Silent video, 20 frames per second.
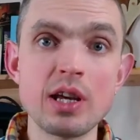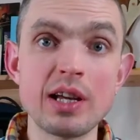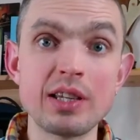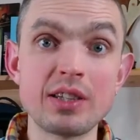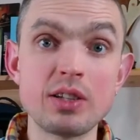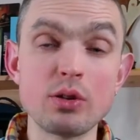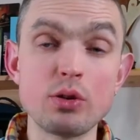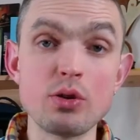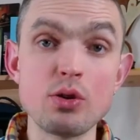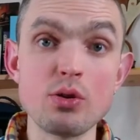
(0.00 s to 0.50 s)

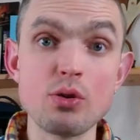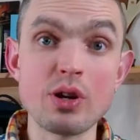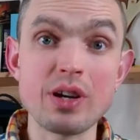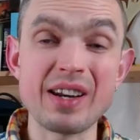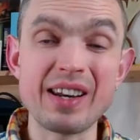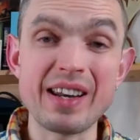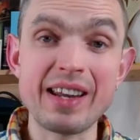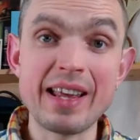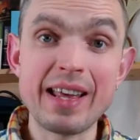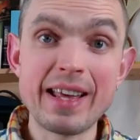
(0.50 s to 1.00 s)
until you
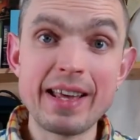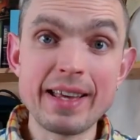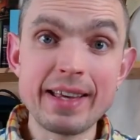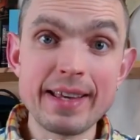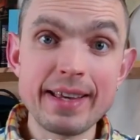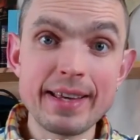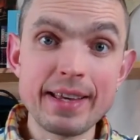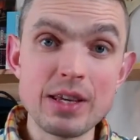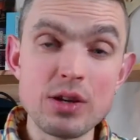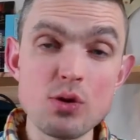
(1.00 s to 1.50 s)
can
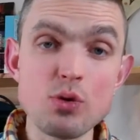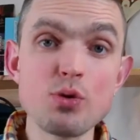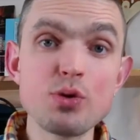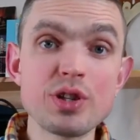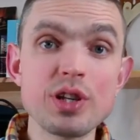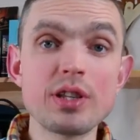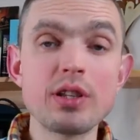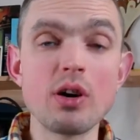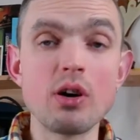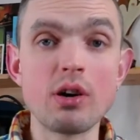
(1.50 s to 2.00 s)
use
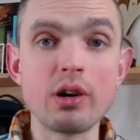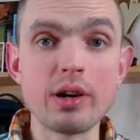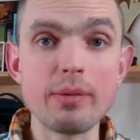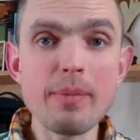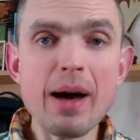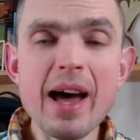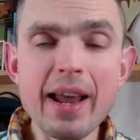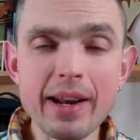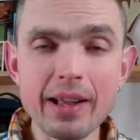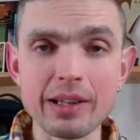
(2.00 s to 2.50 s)
it
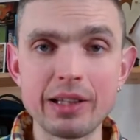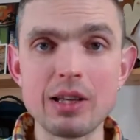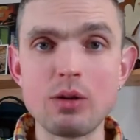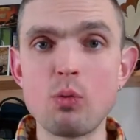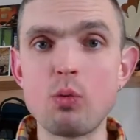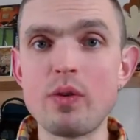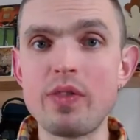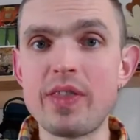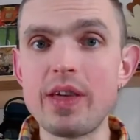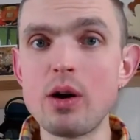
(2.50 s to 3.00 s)
automatically
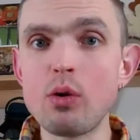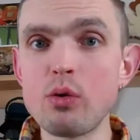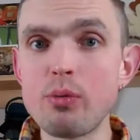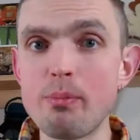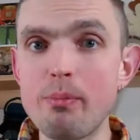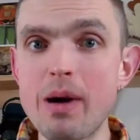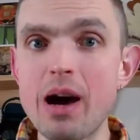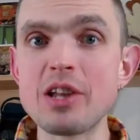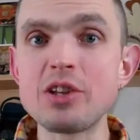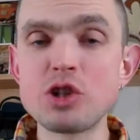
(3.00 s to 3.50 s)
without
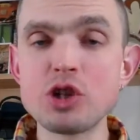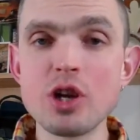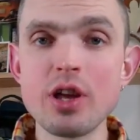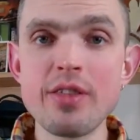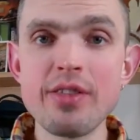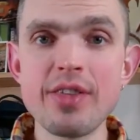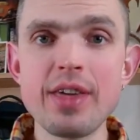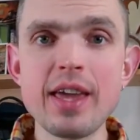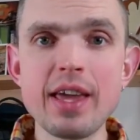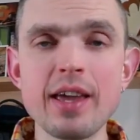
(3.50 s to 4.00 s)
much
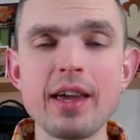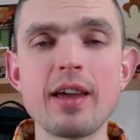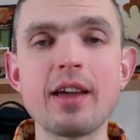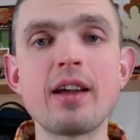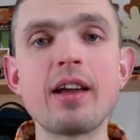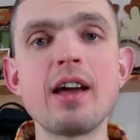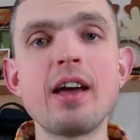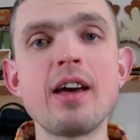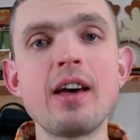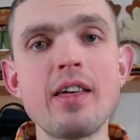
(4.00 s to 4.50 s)

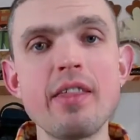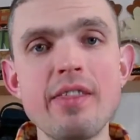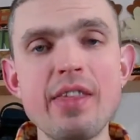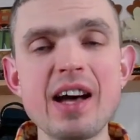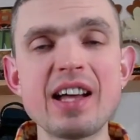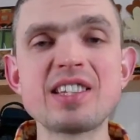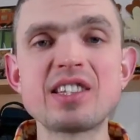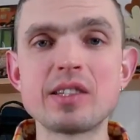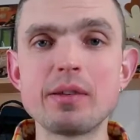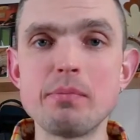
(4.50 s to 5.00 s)
thinking.
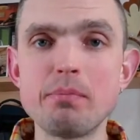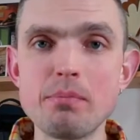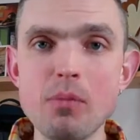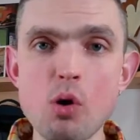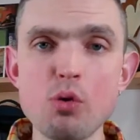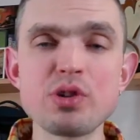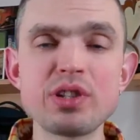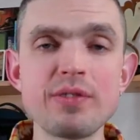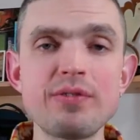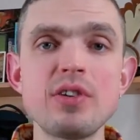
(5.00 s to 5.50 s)
That's the
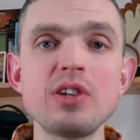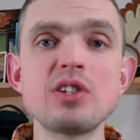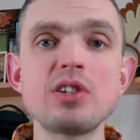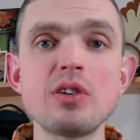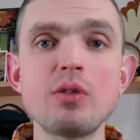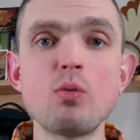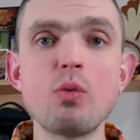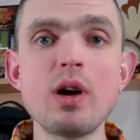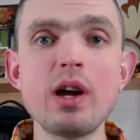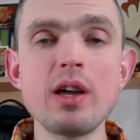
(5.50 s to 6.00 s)
most
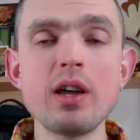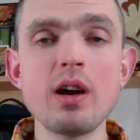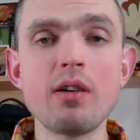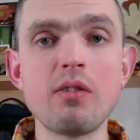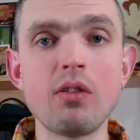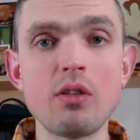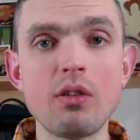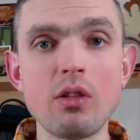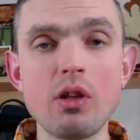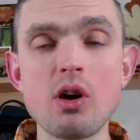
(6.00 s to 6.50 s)
efficient way
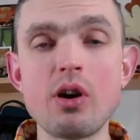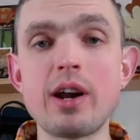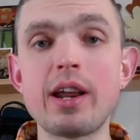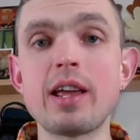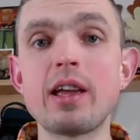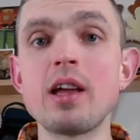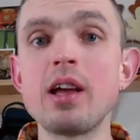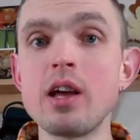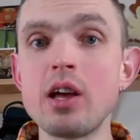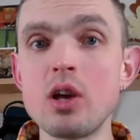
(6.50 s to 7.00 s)
of
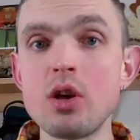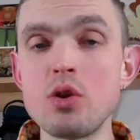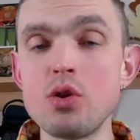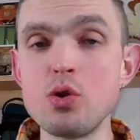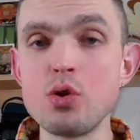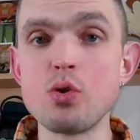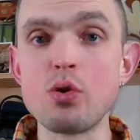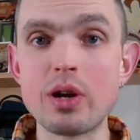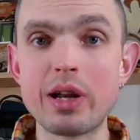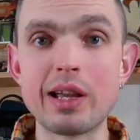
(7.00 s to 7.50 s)
learning
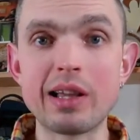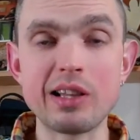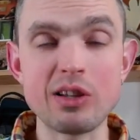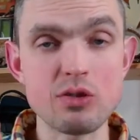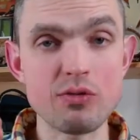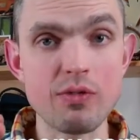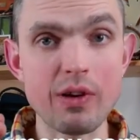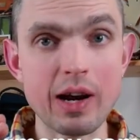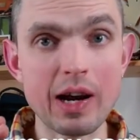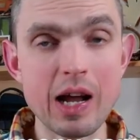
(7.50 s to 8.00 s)
new English
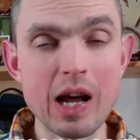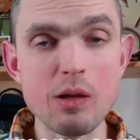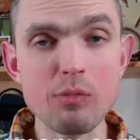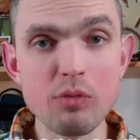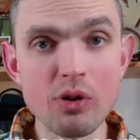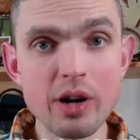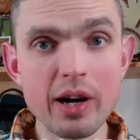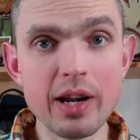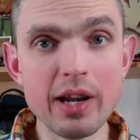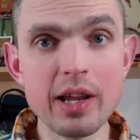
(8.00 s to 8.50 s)

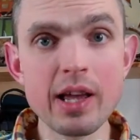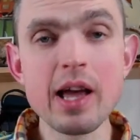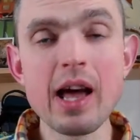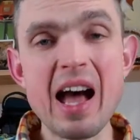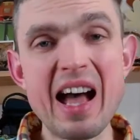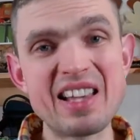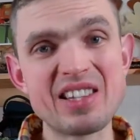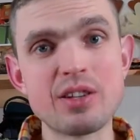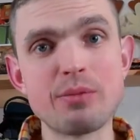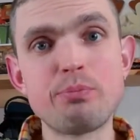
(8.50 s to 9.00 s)
vocabulary,
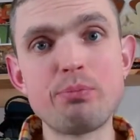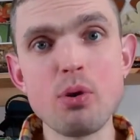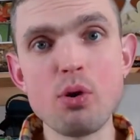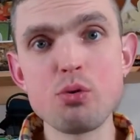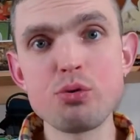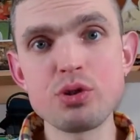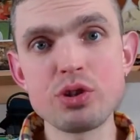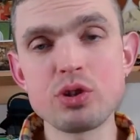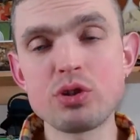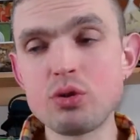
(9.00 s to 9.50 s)
as
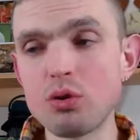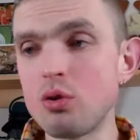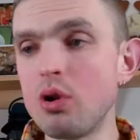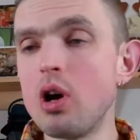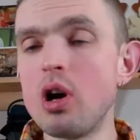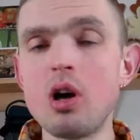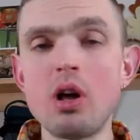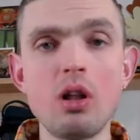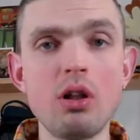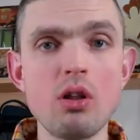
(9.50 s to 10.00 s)
opposed to
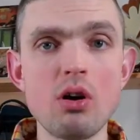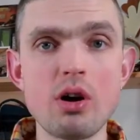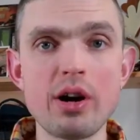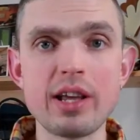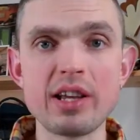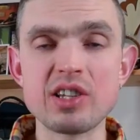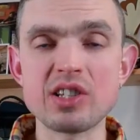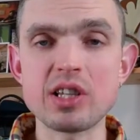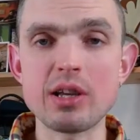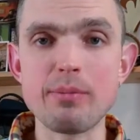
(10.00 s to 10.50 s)

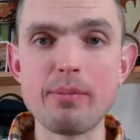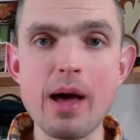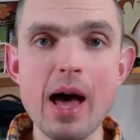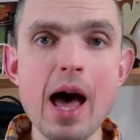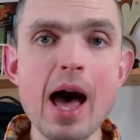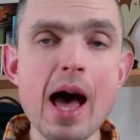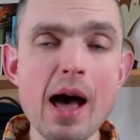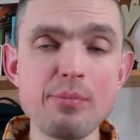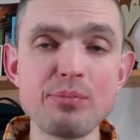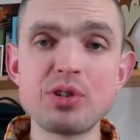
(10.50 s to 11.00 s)
learning some
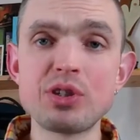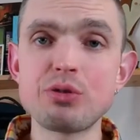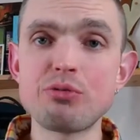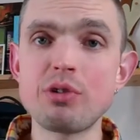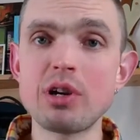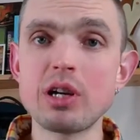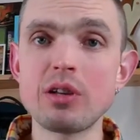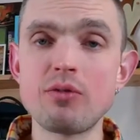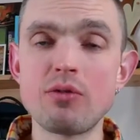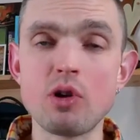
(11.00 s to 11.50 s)

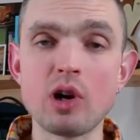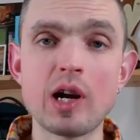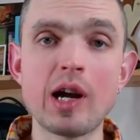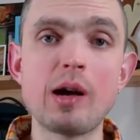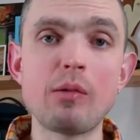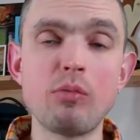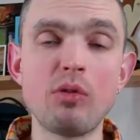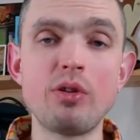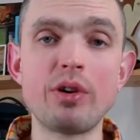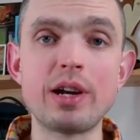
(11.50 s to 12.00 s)
abstract
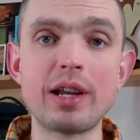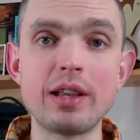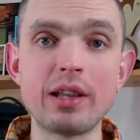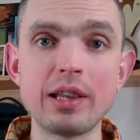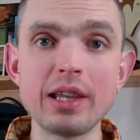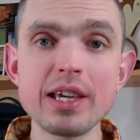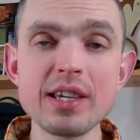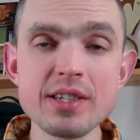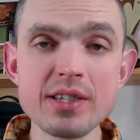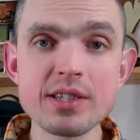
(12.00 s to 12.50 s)
vocabulary
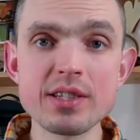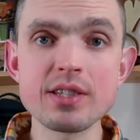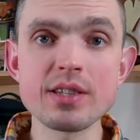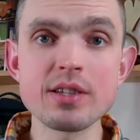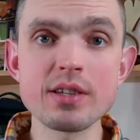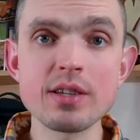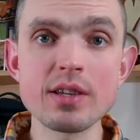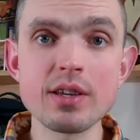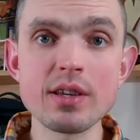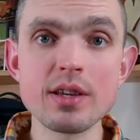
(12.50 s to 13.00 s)
lists,